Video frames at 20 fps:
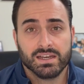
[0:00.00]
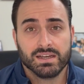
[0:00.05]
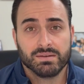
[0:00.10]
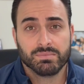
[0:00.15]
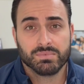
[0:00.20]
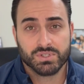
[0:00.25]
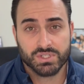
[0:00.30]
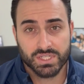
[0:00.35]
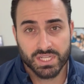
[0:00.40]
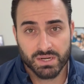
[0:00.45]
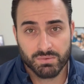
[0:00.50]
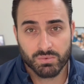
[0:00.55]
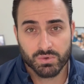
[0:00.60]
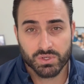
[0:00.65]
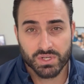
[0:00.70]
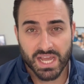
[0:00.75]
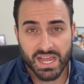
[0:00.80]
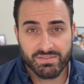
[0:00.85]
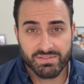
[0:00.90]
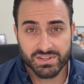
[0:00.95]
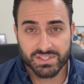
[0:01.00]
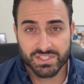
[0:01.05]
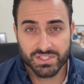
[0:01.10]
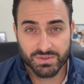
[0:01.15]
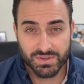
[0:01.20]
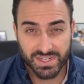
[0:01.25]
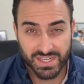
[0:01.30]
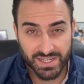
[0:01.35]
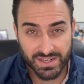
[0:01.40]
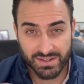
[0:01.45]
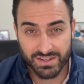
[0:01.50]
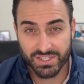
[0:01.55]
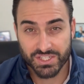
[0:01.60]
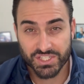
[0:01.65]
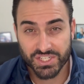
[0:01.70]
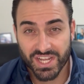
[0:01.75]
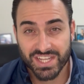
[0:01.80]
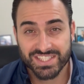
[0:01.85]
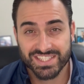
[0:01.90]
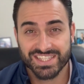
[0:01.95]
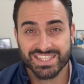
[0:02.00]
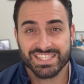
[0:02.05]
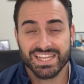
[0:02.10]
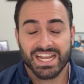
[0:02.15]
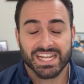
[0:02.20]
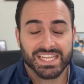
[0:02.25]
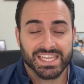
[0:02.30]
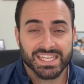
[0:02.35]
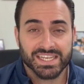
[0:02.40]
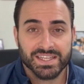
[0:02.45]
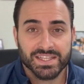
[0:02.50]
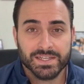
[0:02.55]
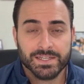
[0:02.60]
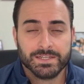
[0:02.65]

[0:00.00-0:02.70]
which again we'll dive into in here in just a second.